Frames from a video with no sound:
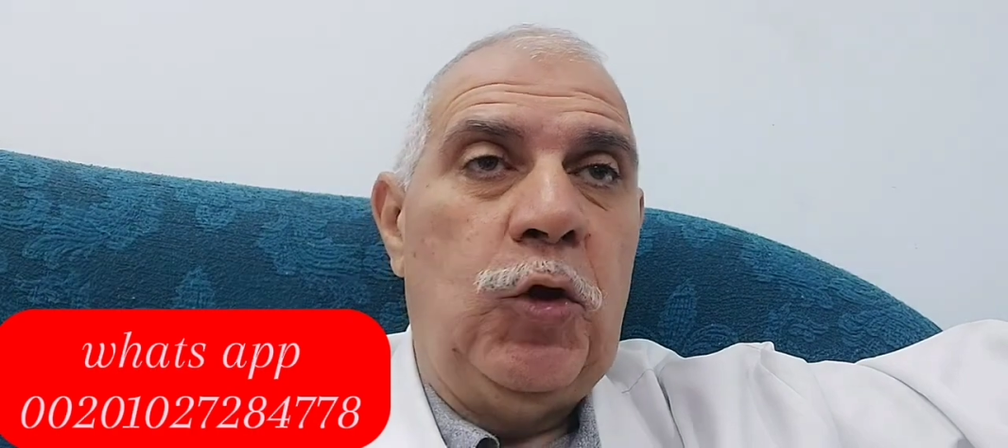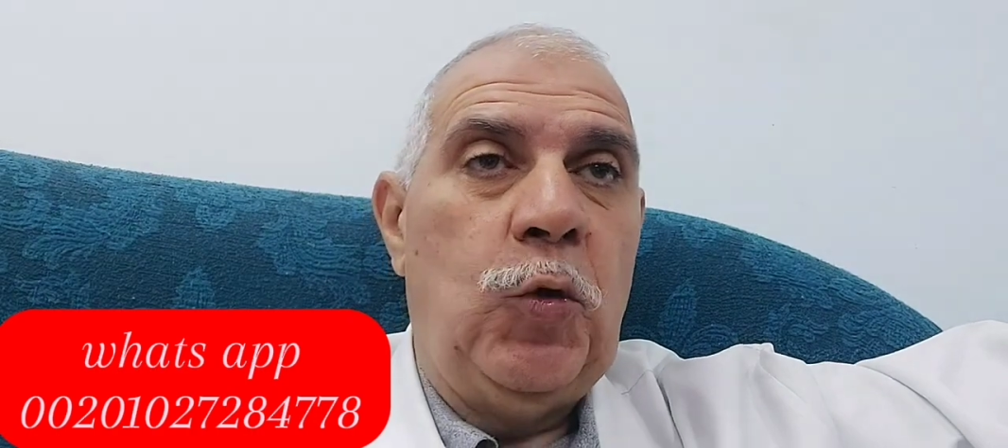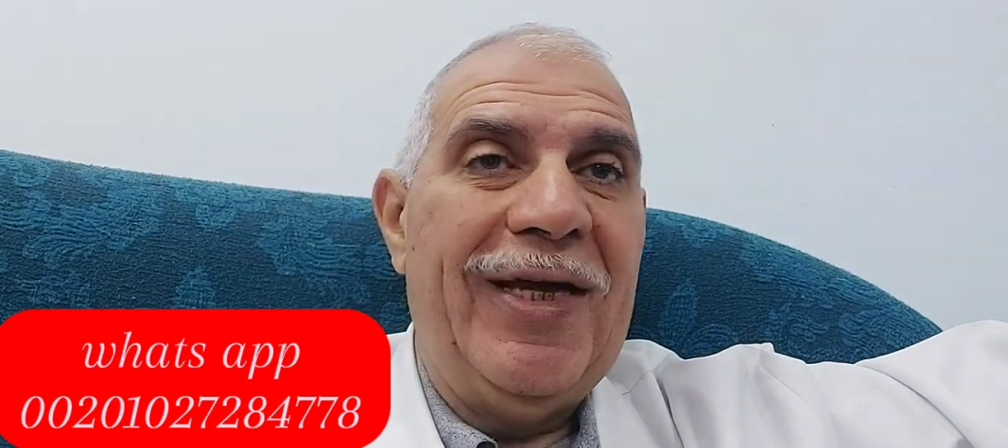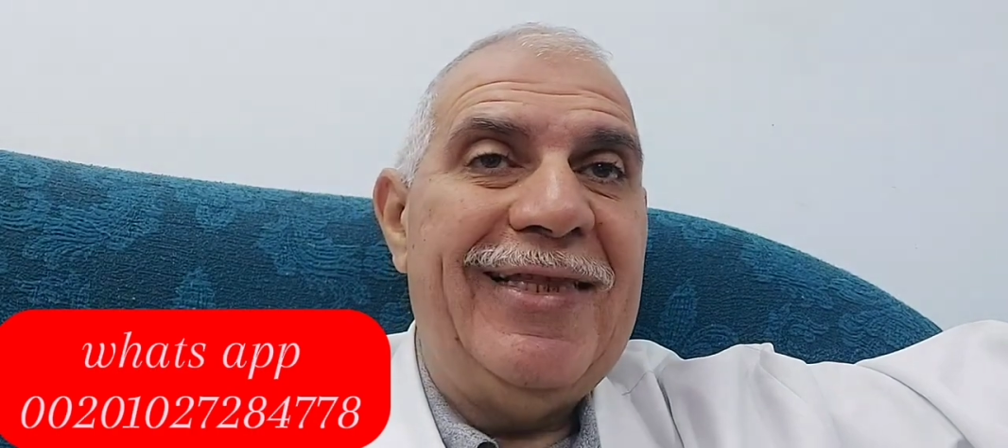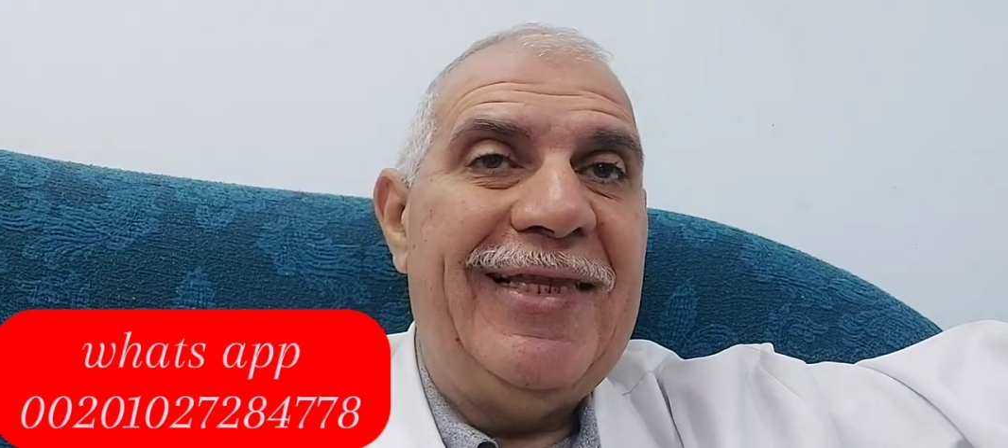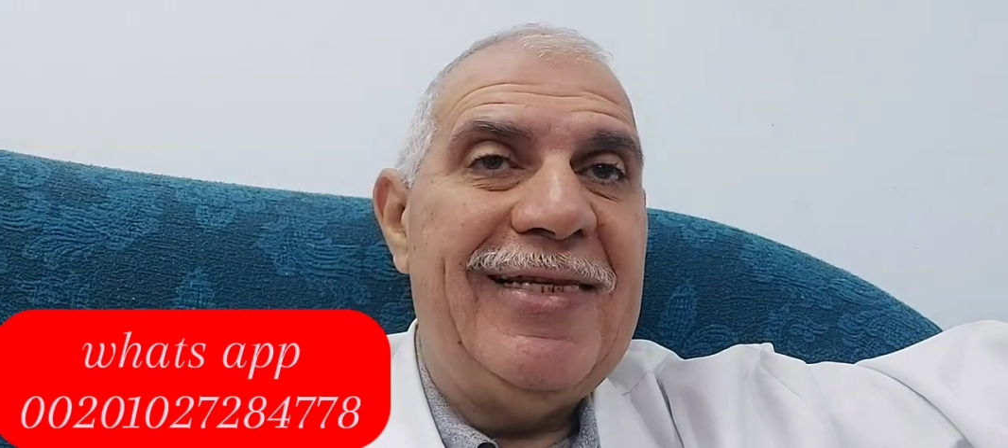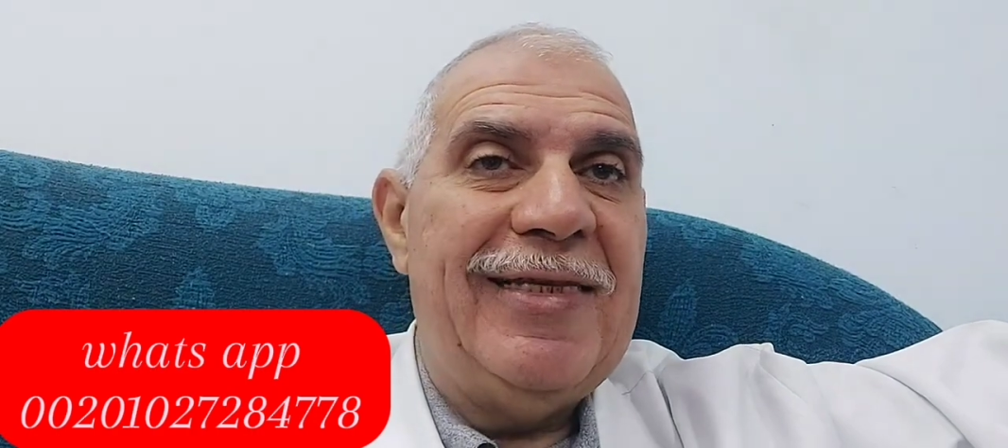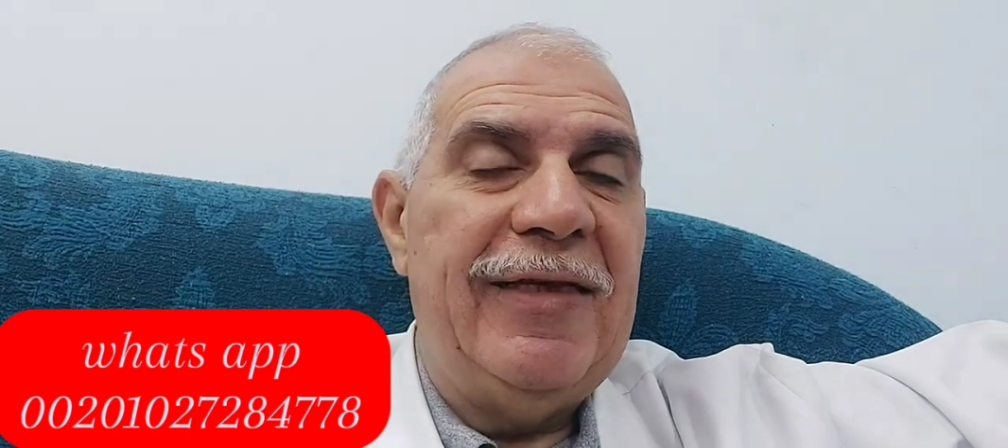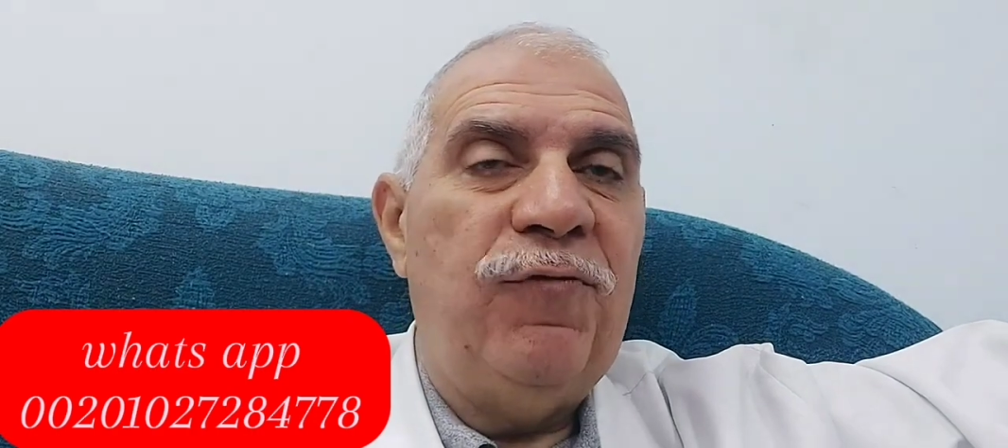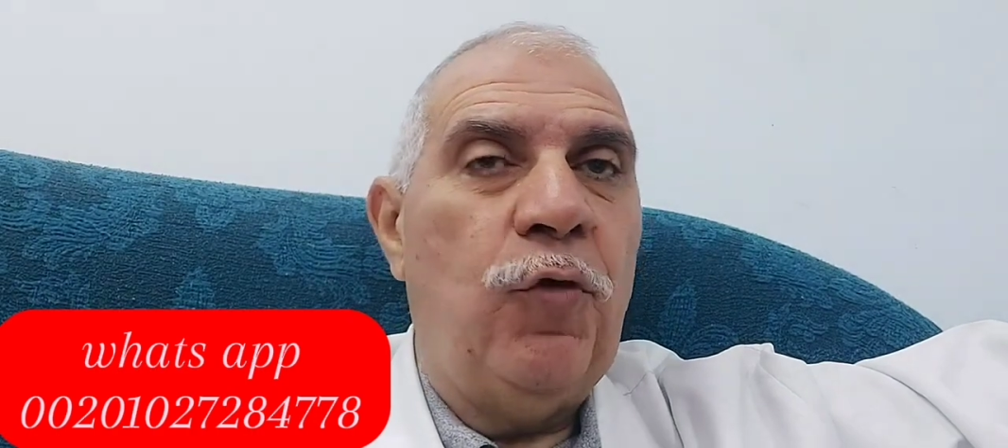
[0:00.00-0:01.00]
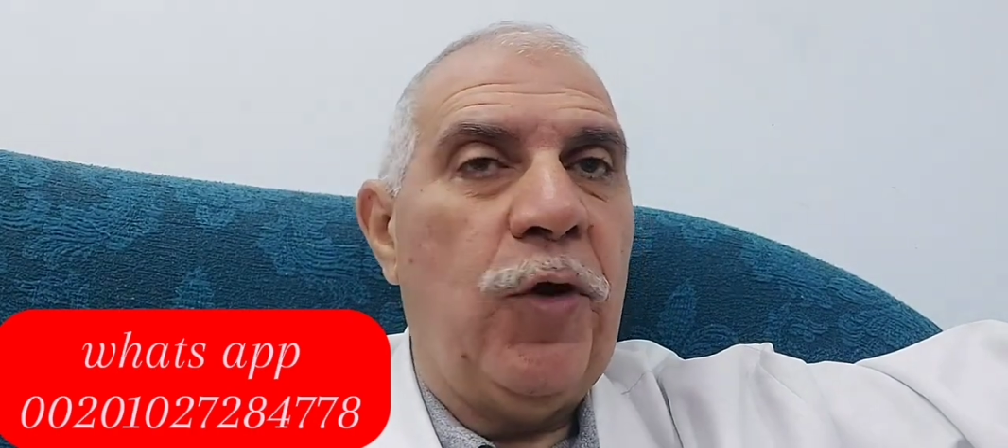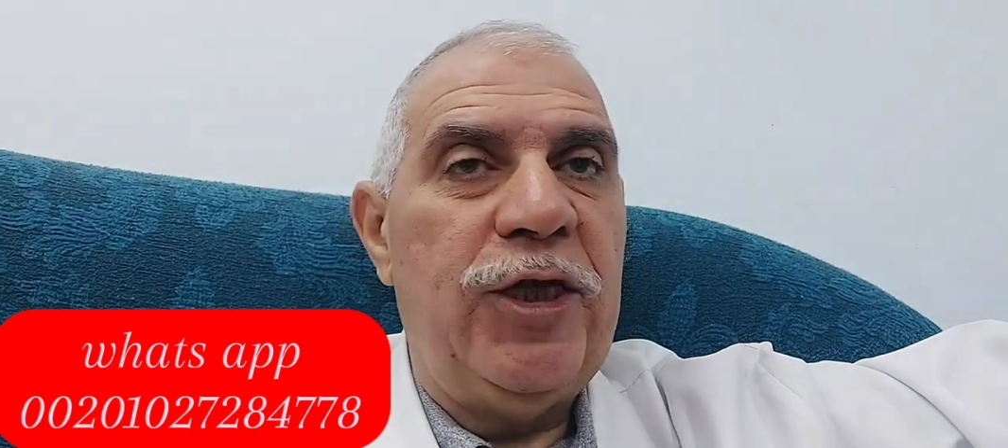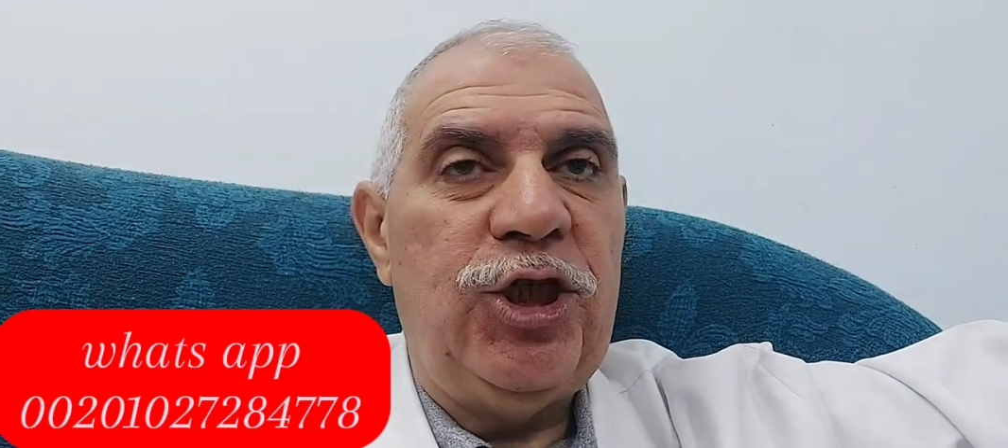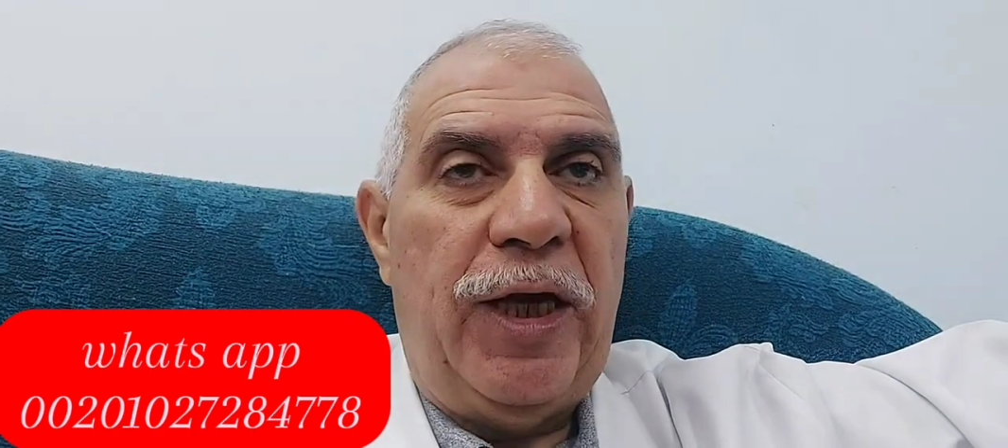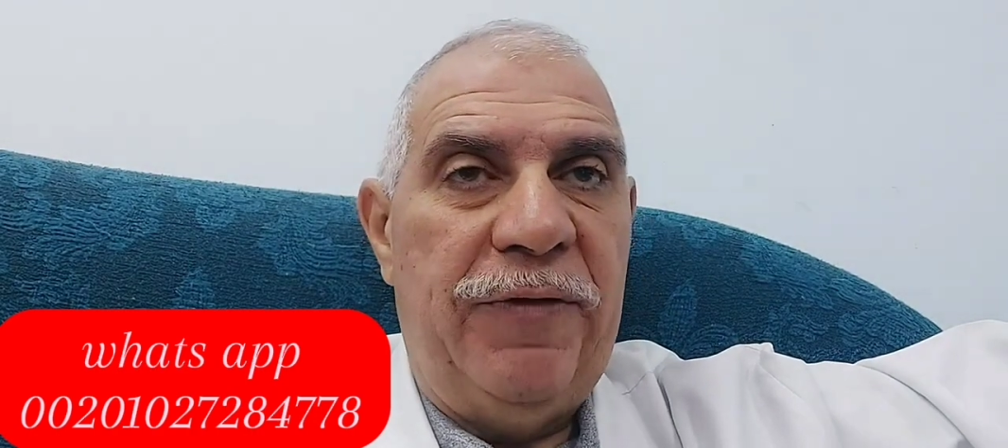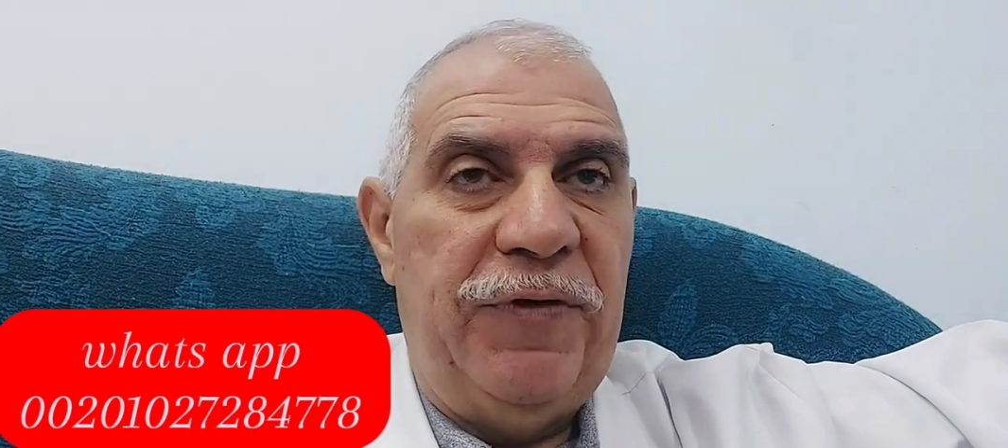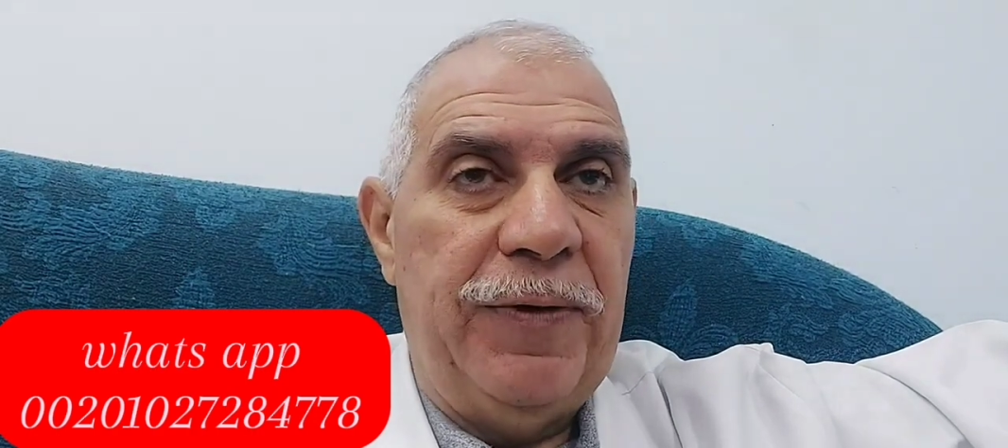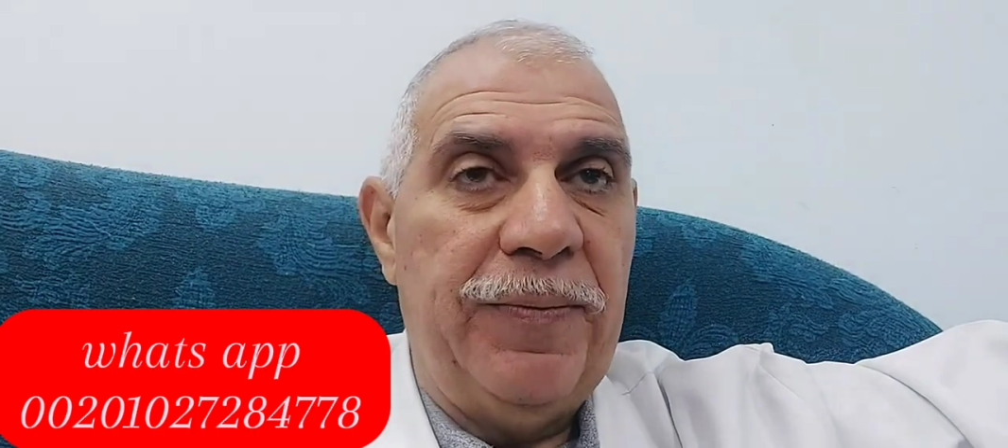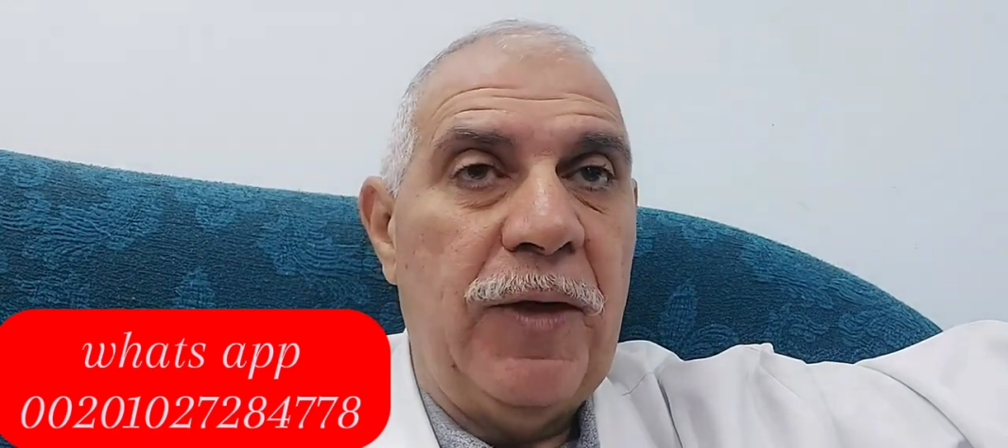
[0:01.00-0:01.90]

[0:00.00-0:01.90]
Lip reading: to get tested for HIV.